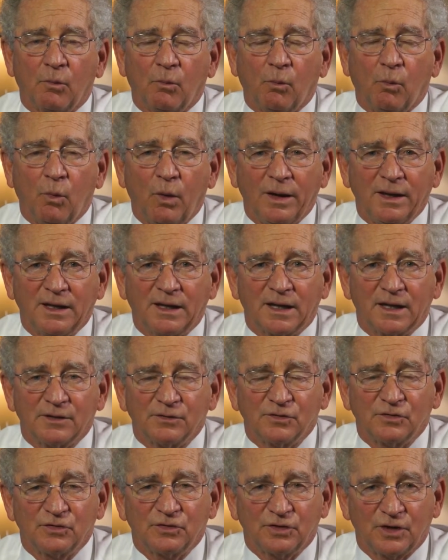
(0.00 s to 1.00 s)
we
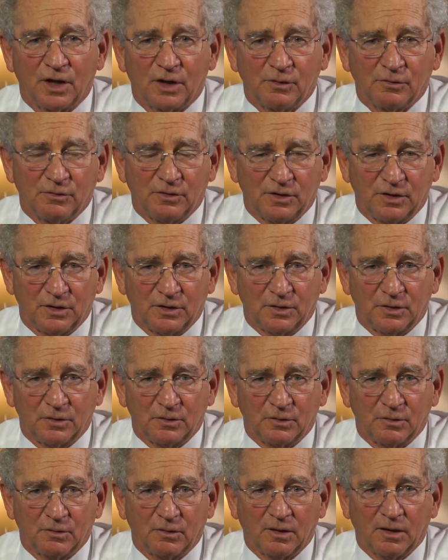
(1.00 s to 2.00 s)
can show
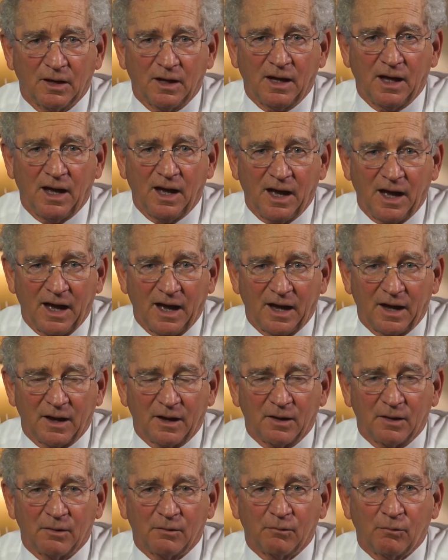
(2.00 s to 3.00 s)
you
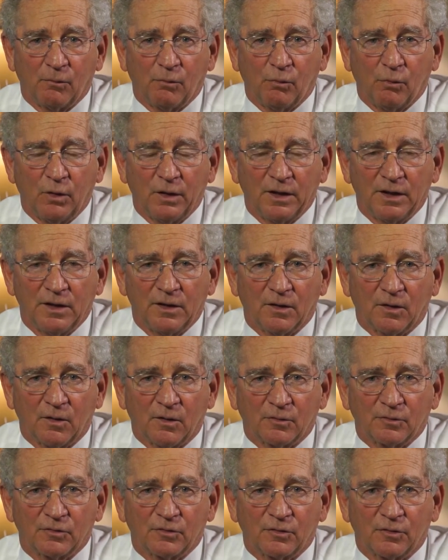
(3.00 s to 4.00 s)
how we
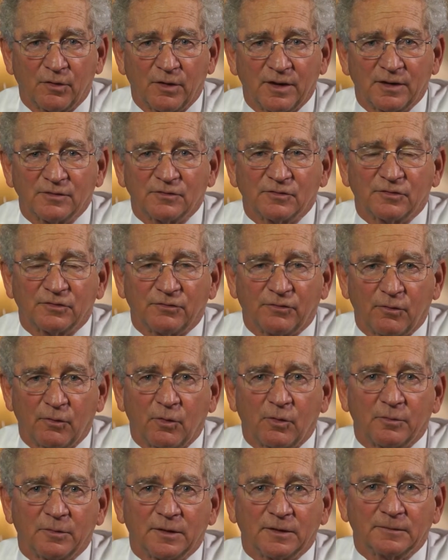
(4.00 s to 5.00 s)
are
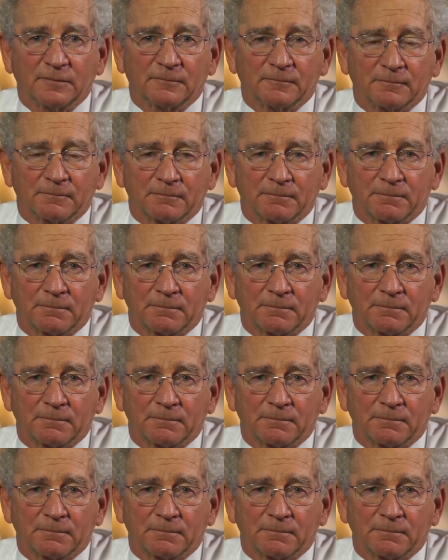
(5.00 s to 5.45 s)
transforming